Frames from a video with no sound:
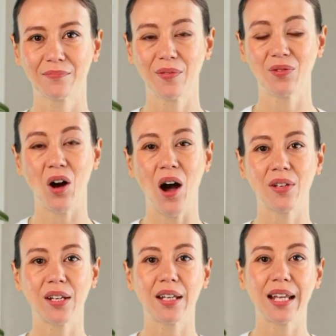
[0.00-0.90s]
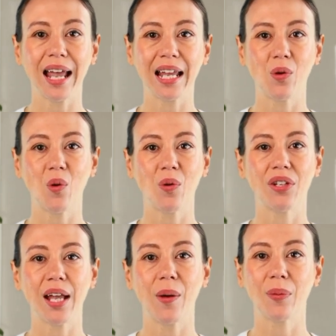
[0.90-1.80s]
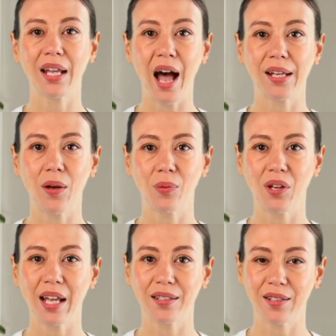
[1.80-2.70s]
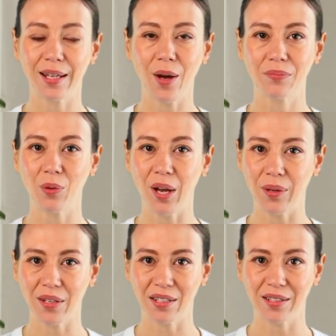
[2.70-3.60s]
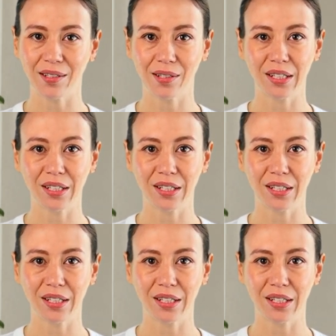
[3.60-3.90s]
Fraud. Anyone with an MPI number can sign up for payments.